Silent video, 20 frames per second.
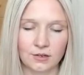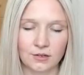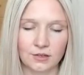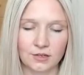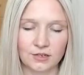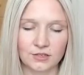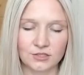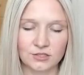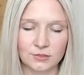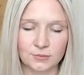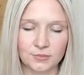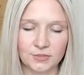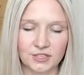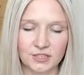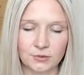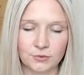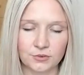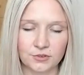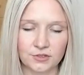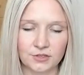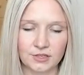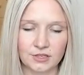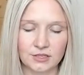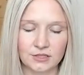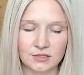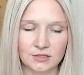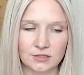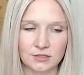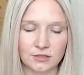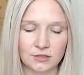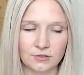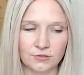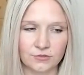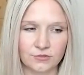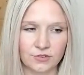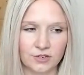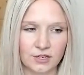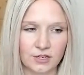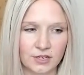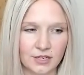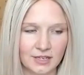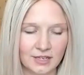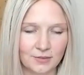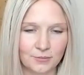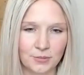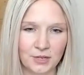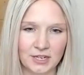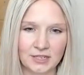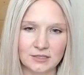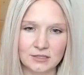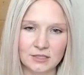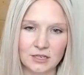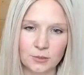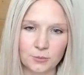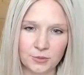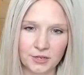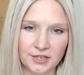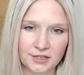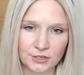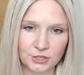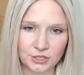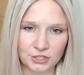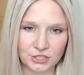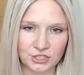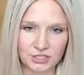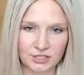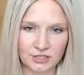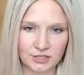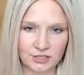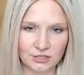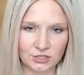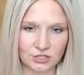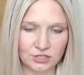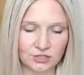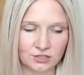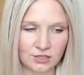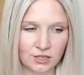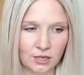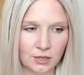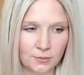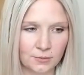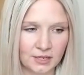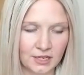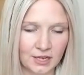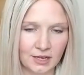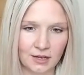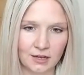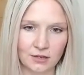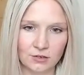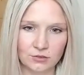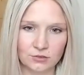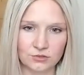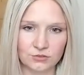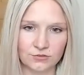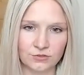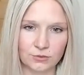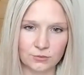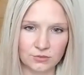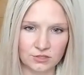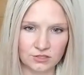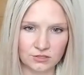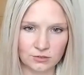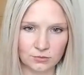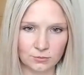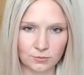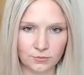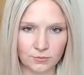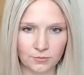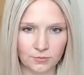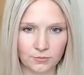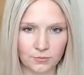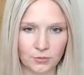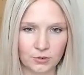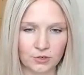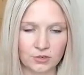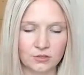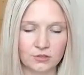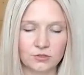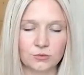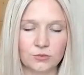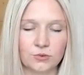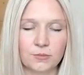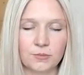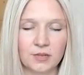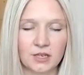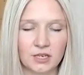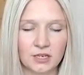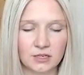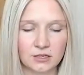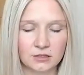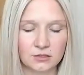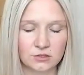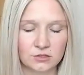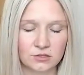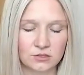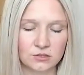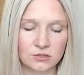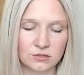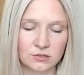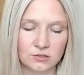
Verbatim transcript: There's a big release of uh, pent up energy that's just coming out from this burnt remains.